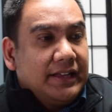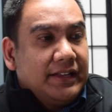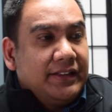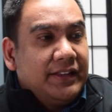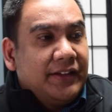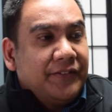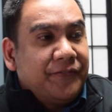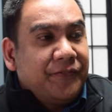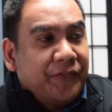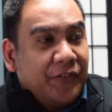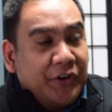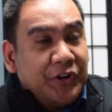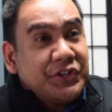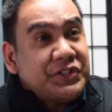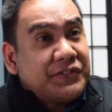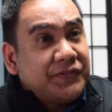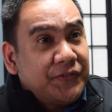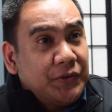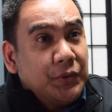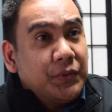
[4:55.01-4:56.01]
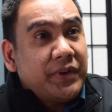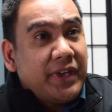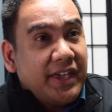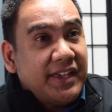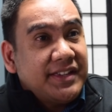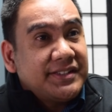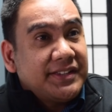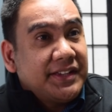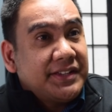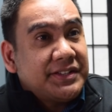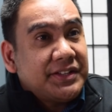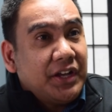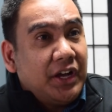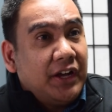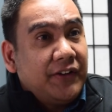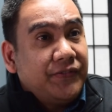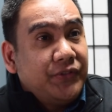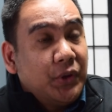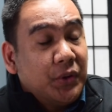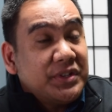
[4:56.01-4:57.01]
the first few cases
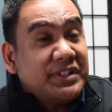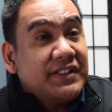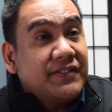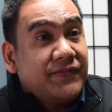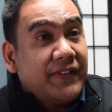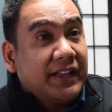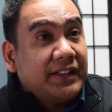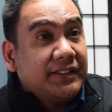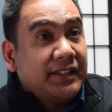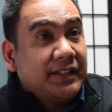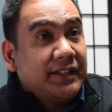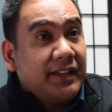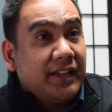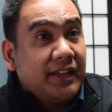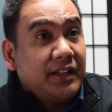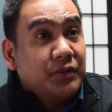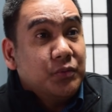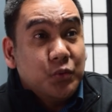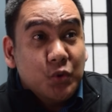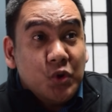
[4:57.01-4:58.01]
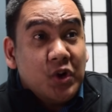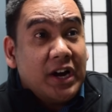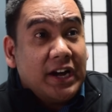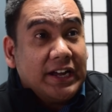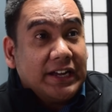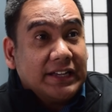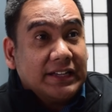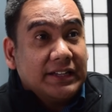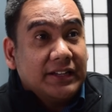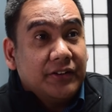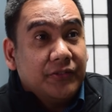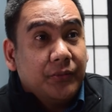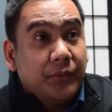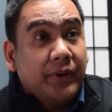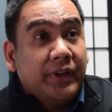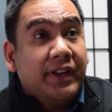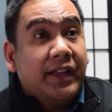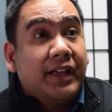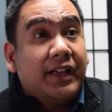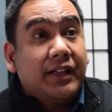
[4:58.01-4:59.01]
of those infected in Wuhan
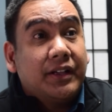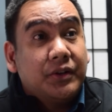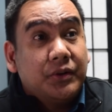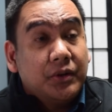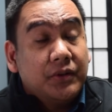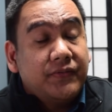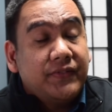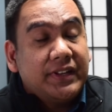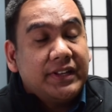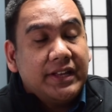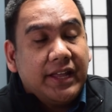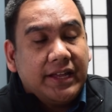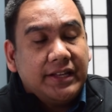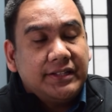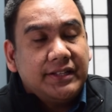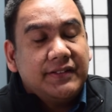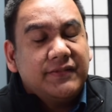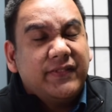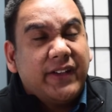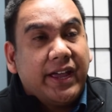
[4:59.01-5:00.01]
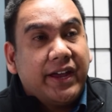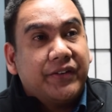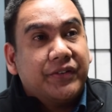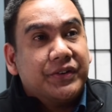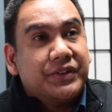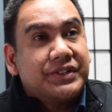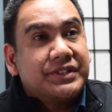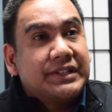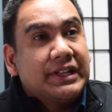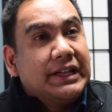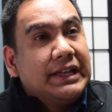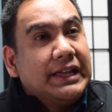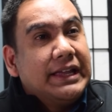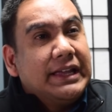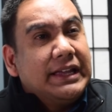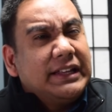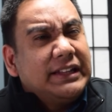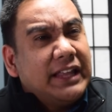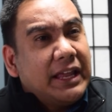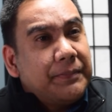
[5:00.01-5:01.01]
with COVID-19 virus,
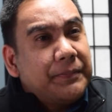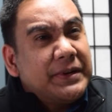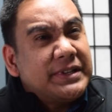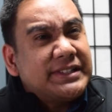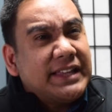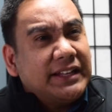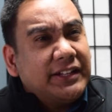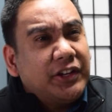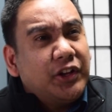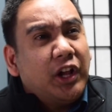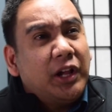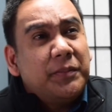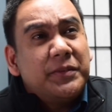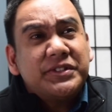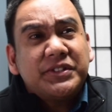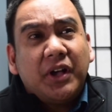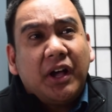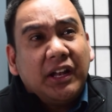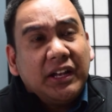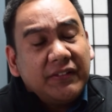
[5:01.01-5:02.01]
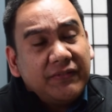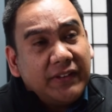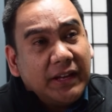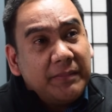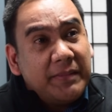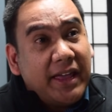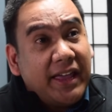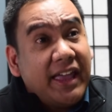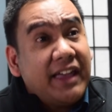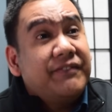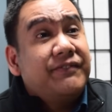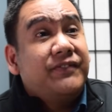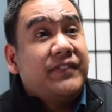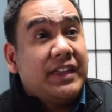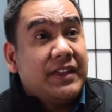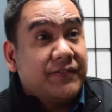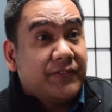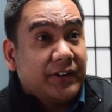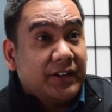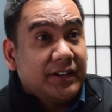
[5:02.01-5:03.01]
they presented, almost all of them have
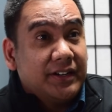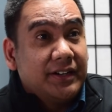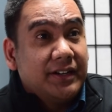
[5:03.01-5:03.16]
fever.